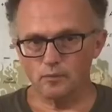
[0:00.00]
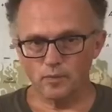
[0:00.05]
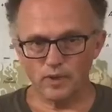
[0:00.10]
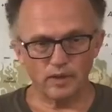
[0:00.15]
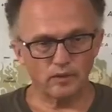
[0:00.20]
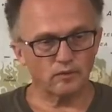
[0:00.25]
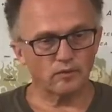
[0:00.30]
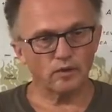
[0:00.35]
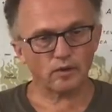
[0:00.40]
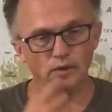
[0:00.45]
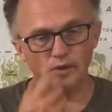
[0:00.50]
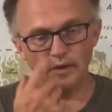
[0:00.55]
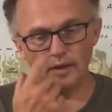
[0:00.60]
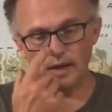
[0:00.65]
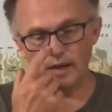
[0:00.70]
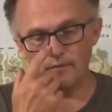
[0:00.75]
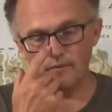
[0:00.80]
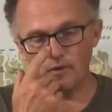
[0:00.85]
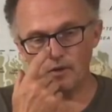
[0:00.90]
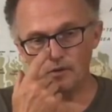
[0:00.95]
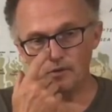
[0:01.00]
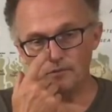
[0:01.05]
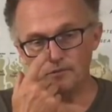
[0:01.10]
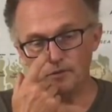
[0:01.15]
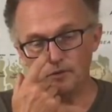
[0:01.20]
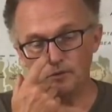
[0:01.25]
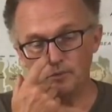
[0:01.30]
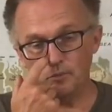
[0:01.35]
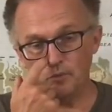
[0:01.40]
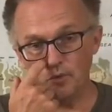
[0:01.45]
basically have all of
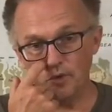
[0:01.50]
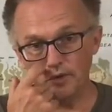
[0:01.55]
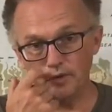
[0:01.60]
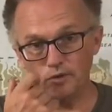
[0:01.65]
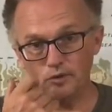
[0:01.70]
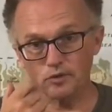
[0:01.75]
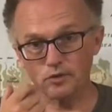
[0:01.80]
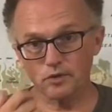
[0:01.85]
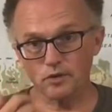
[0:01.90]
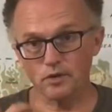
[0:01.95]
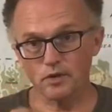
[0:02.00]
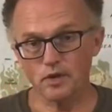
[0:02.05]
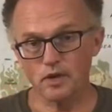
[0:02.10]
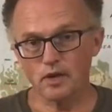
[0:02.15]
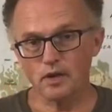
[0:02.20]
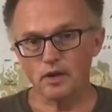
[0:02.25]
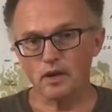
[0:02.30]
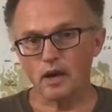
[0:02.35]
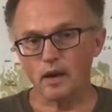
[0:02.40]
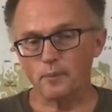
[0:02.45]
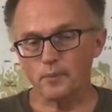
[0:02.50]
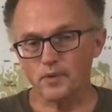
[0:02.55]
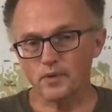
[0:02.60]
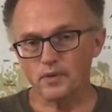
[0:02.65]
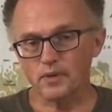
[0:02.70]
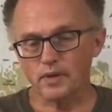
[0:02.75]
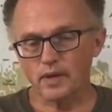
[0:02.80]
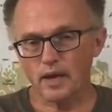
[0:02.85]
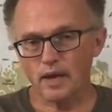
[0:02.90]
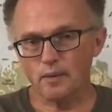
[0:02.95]
this moisture up
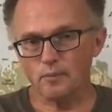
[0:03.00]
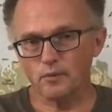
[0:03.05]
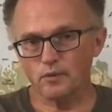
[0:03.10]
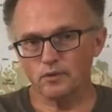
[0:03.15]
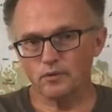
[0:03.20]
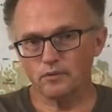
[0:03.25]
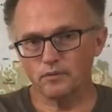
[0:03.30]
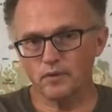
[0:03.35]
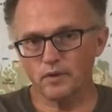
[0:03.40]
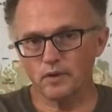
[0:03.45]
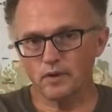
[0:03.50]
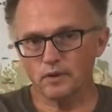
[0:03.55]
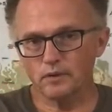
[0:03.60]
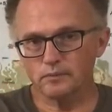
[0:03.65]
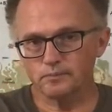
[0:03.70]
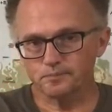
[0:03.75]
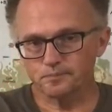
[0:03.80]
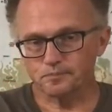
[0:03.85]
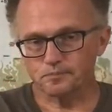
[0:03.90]
in the atmosphere